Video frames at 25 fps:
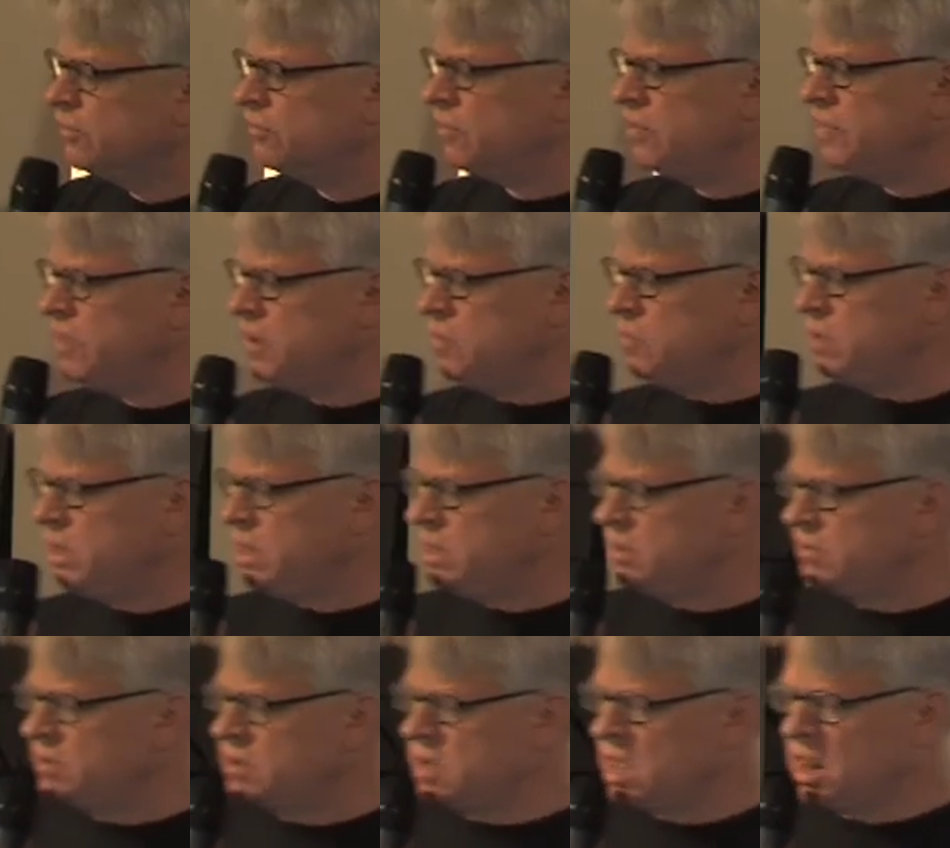So I think we
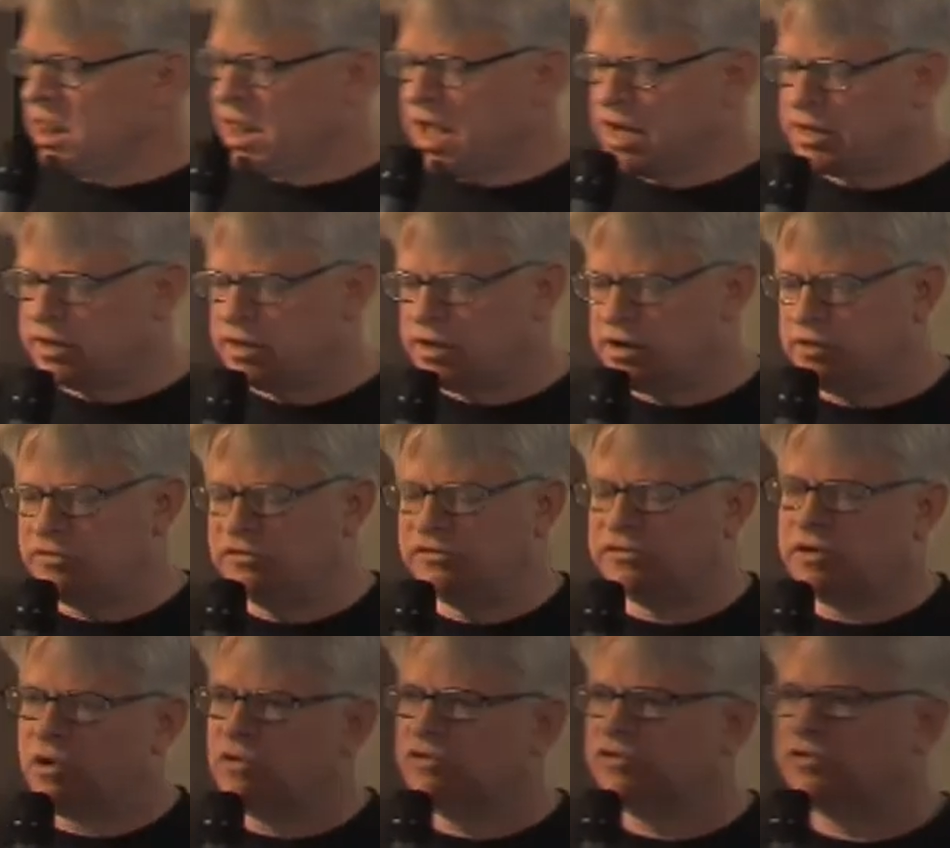need to collect in a
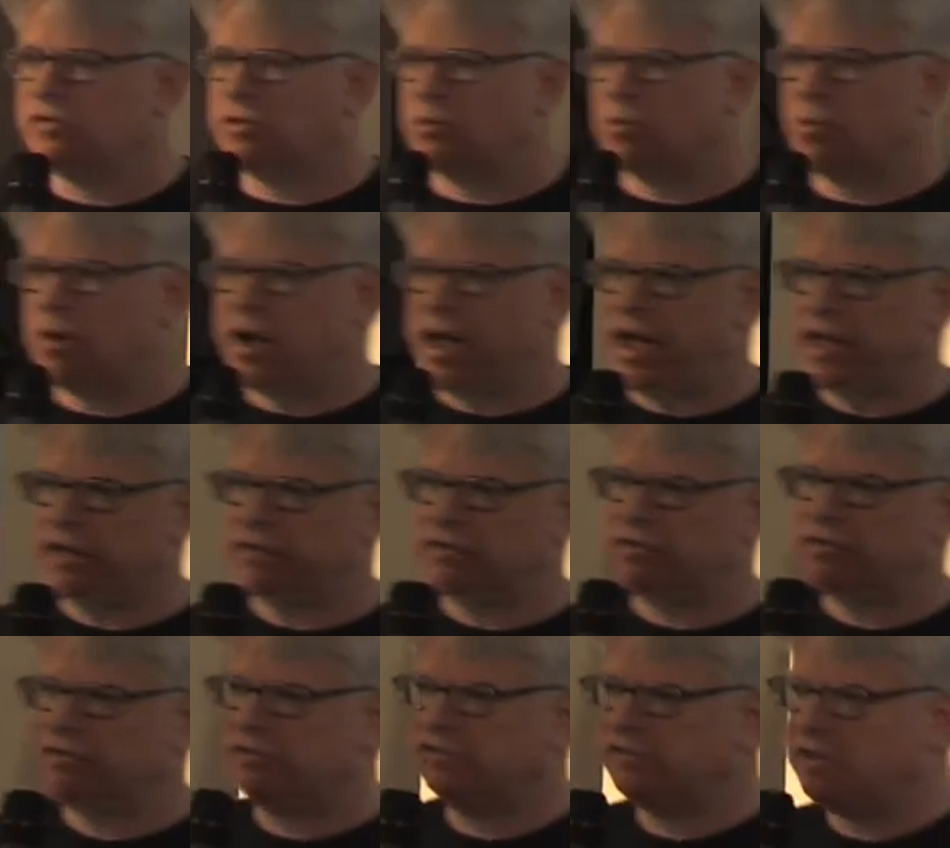social way,
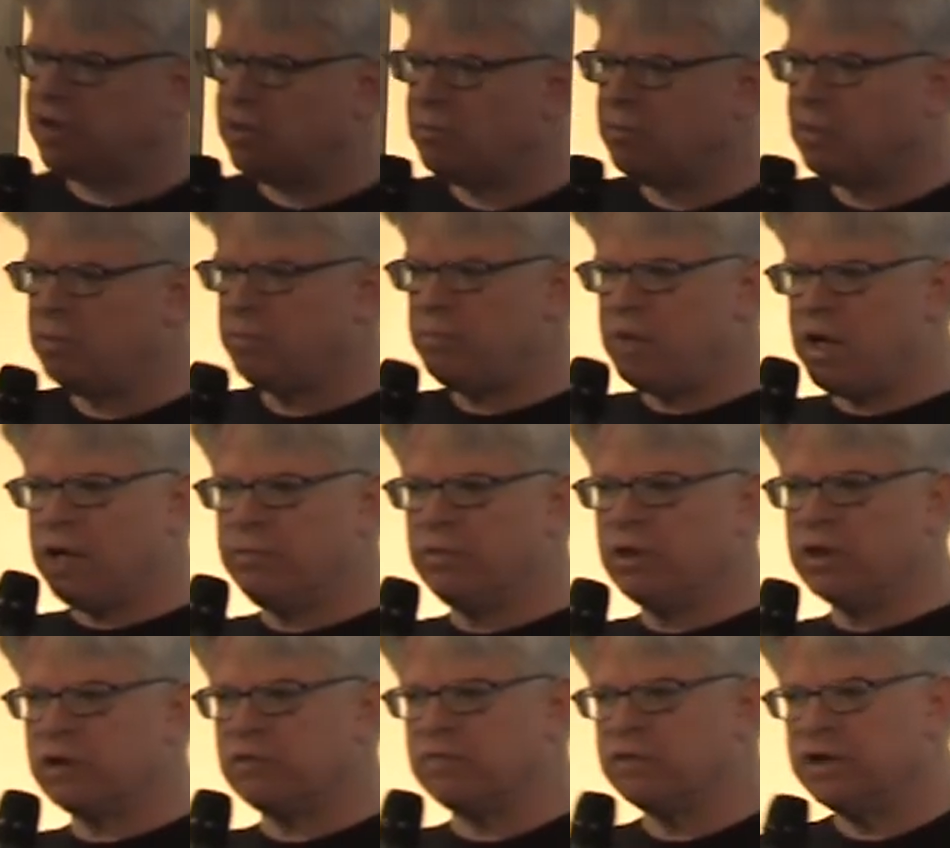to assemble
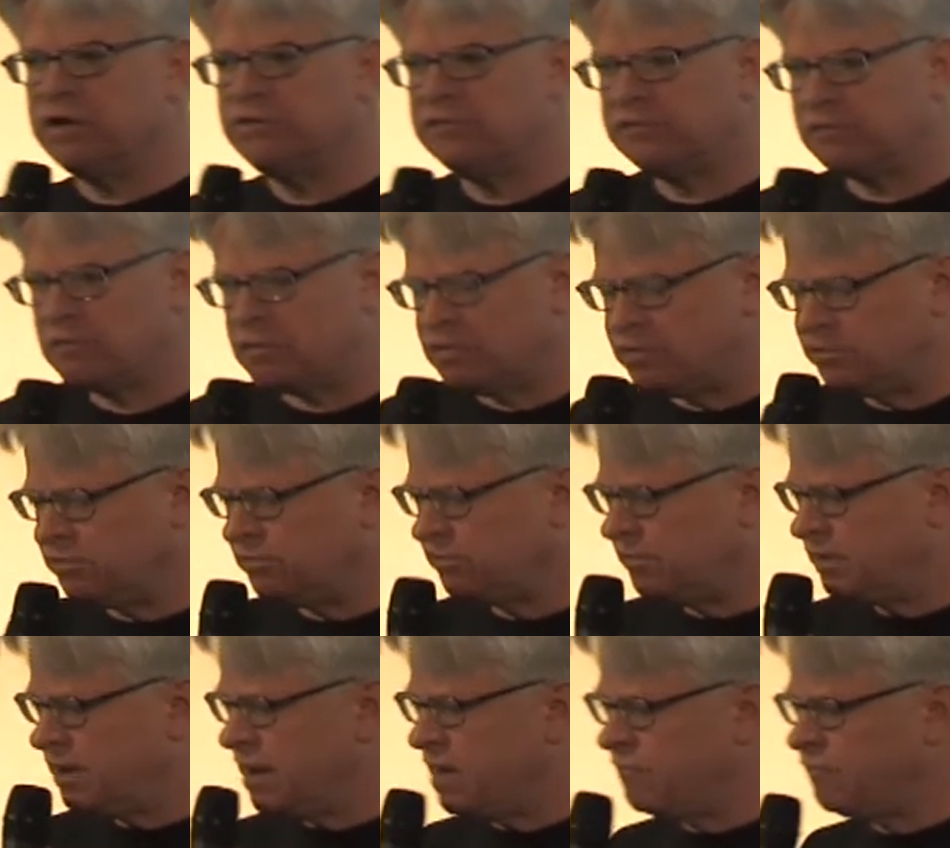public
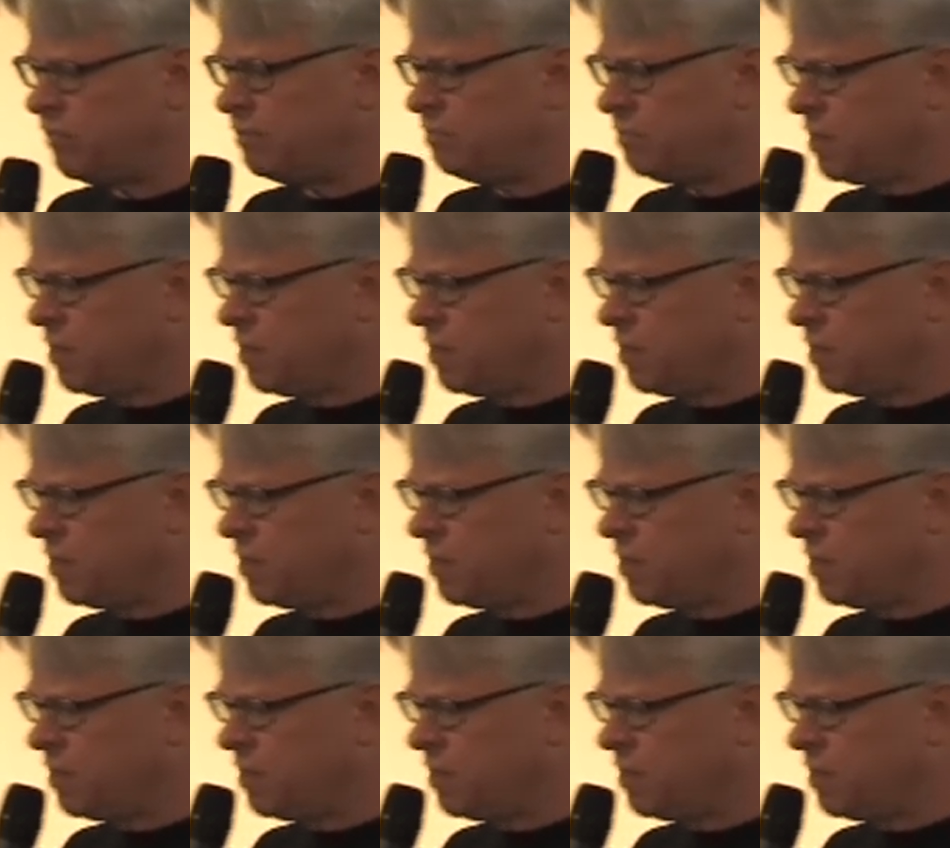resources that have a